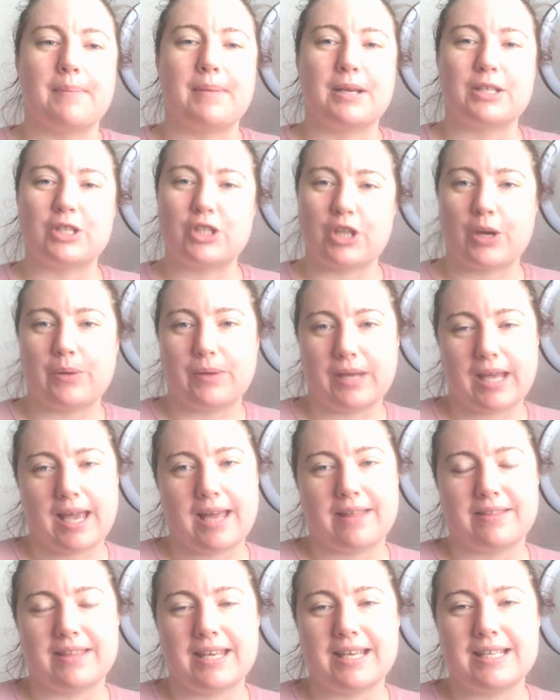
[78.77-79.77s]
So
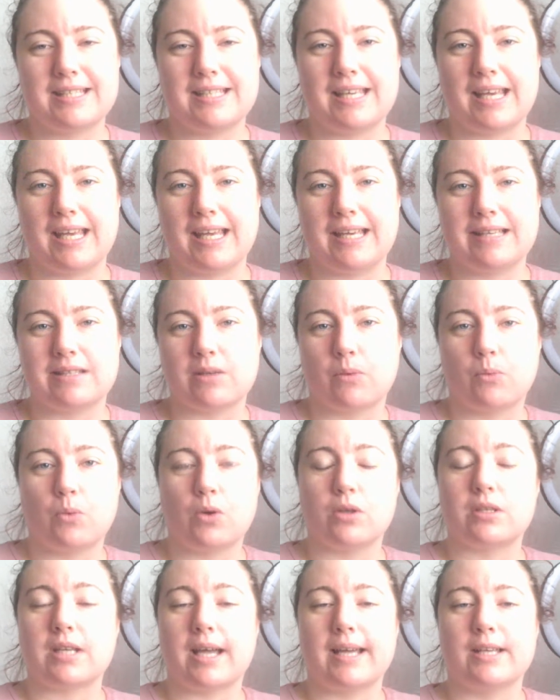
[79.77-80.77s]
yeah, this is
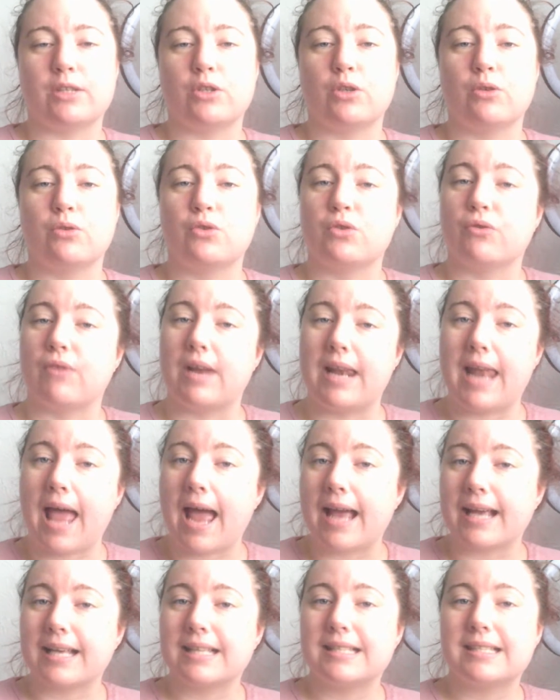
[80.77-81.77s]
what I do to
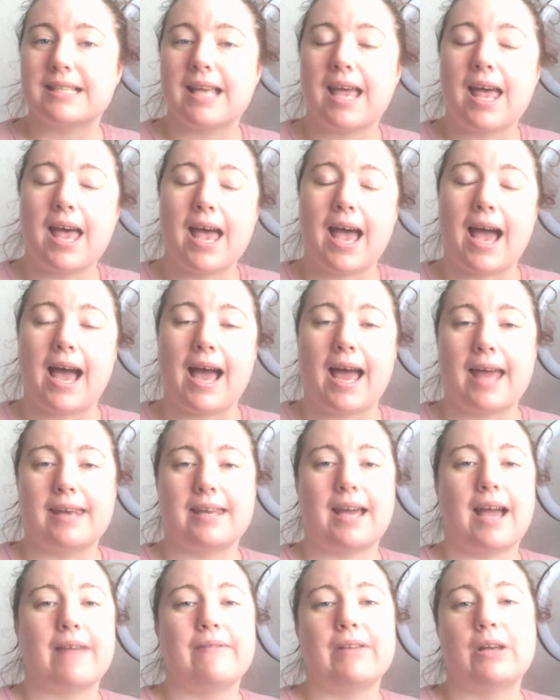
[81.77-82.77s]
relax and
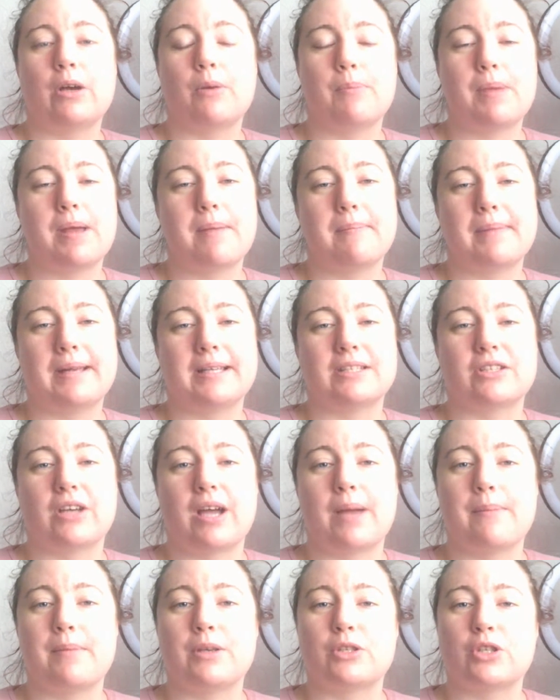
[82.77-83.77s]
have a little bit of me
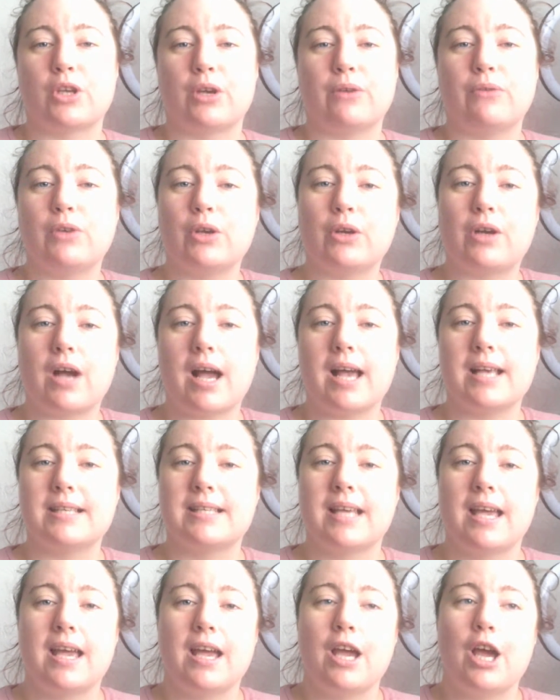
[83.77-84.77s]
time. So if you guys
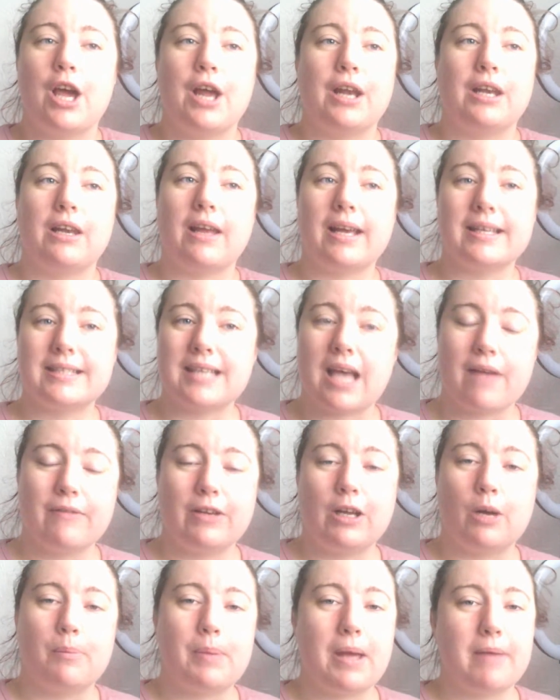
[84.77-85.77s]
like to have a
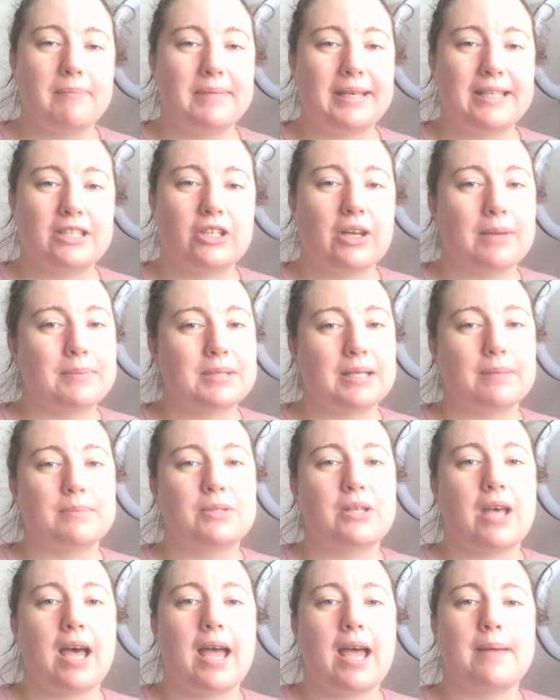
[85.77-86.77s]
little bit of me time
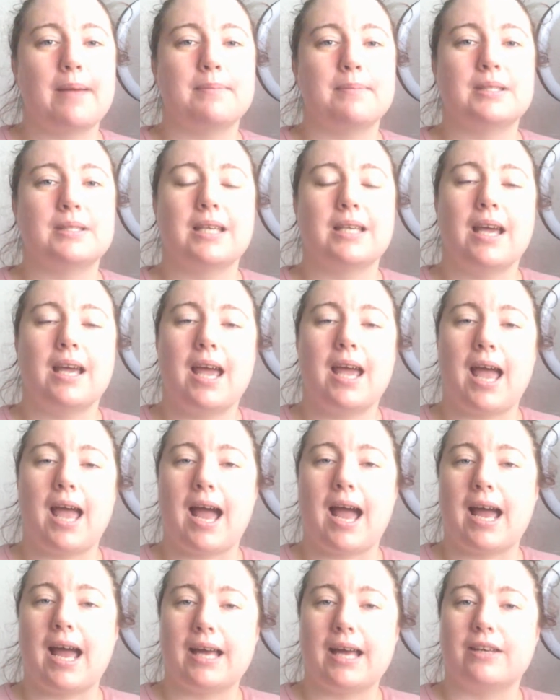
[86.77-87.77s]
sometimes
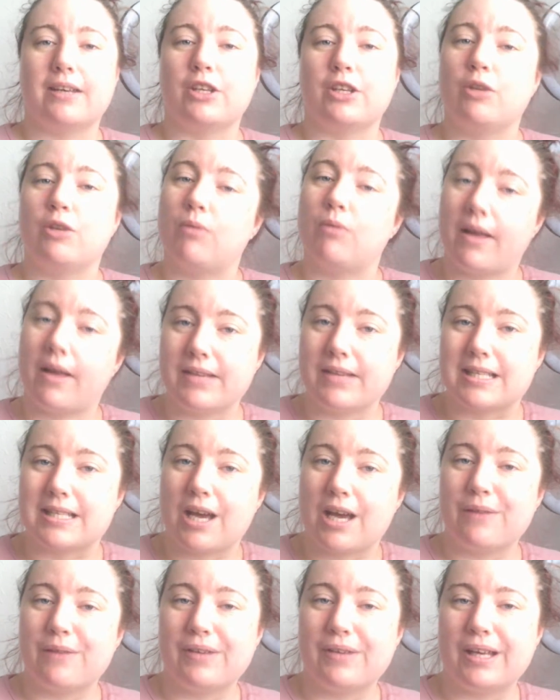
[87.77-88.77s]
and you like these
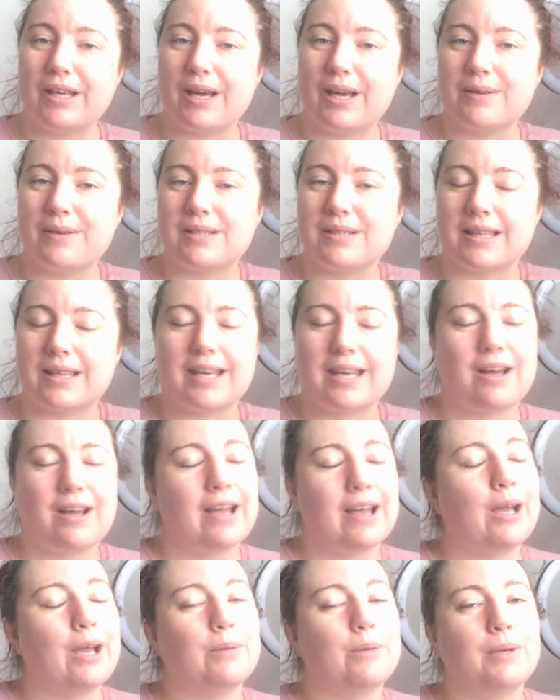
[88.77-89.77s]
kind of videos, then I
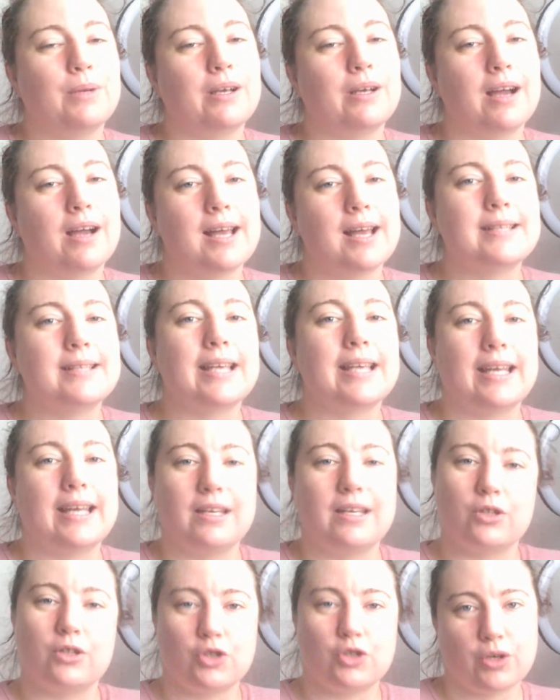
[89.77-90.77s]
hope you guys
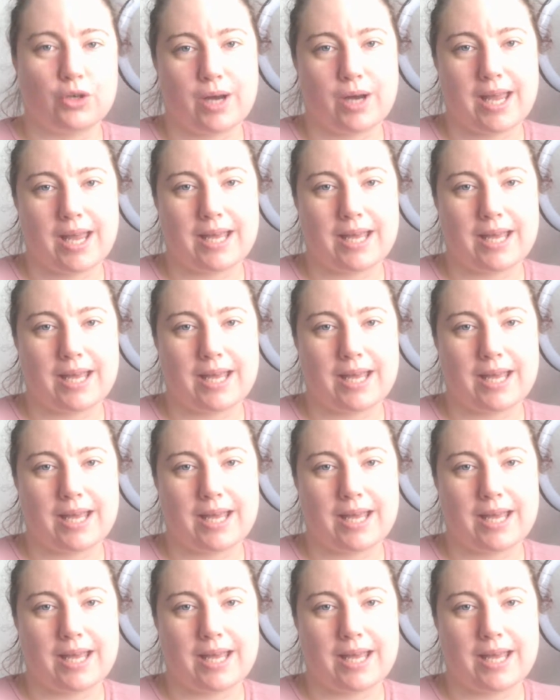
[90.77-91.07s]
enjoy.